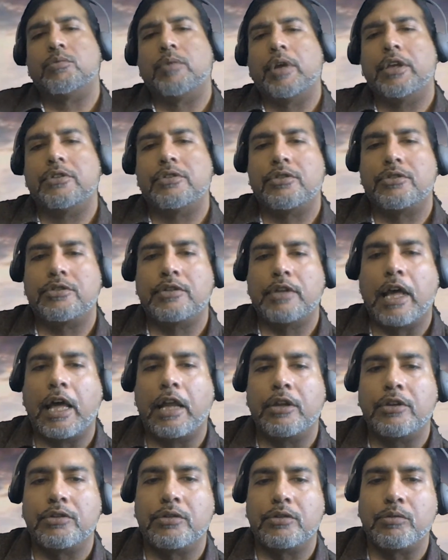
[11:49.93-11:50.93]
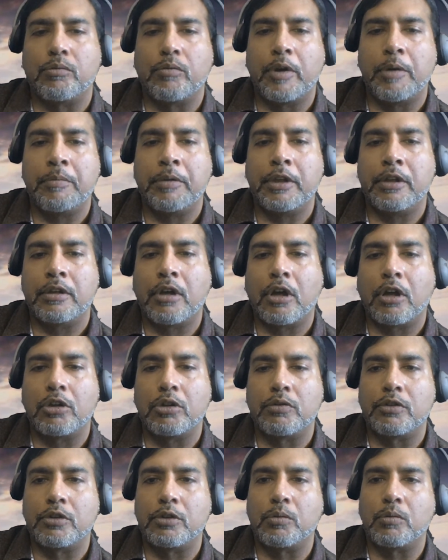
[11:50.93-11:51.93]
raised the status of women all
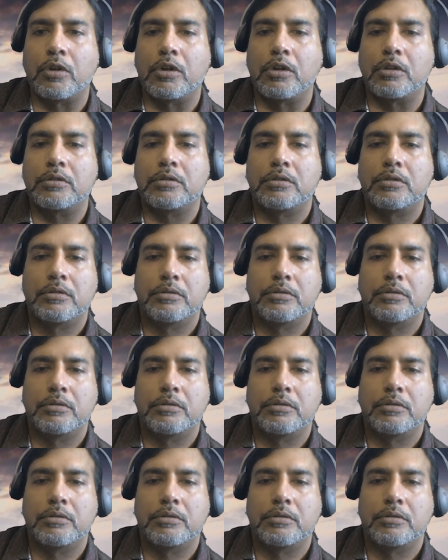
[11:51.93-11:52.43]
over the world.